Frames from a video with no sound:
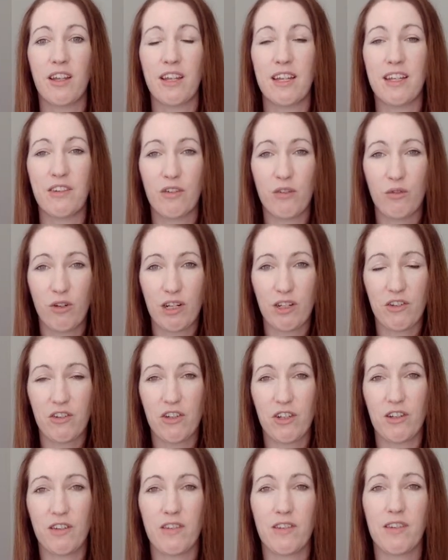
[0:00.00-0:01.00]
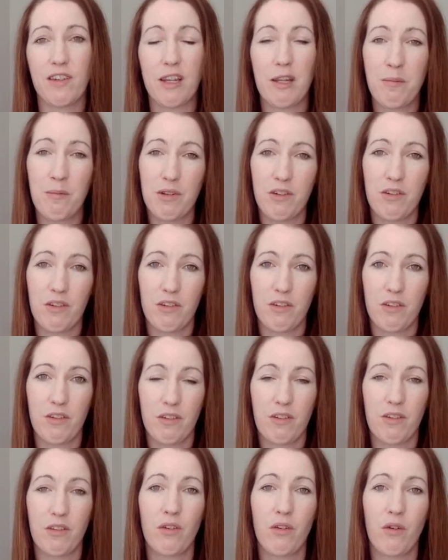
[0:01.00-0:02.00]
instructions,
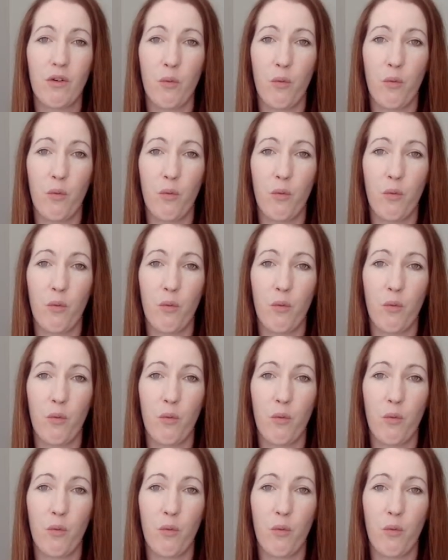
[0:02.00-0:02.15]
images,